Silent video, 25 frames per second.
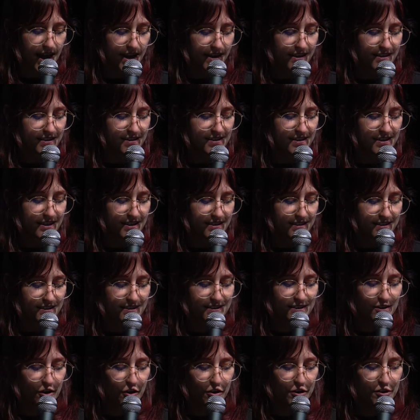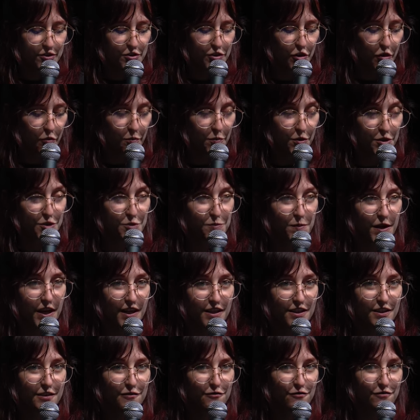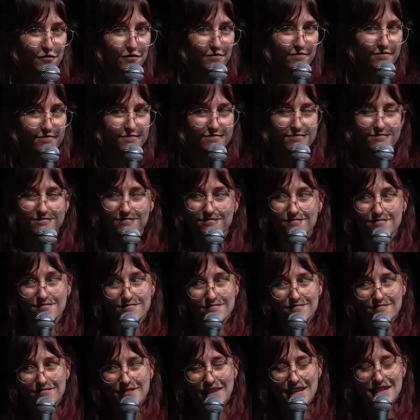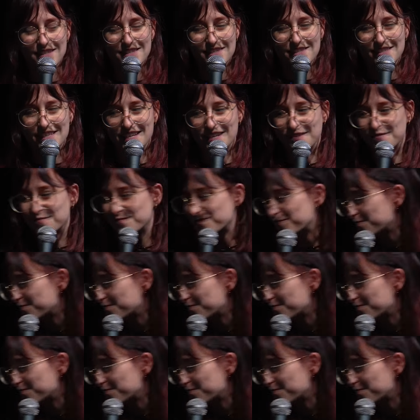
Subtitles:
and insists on its own perspective? Let's see.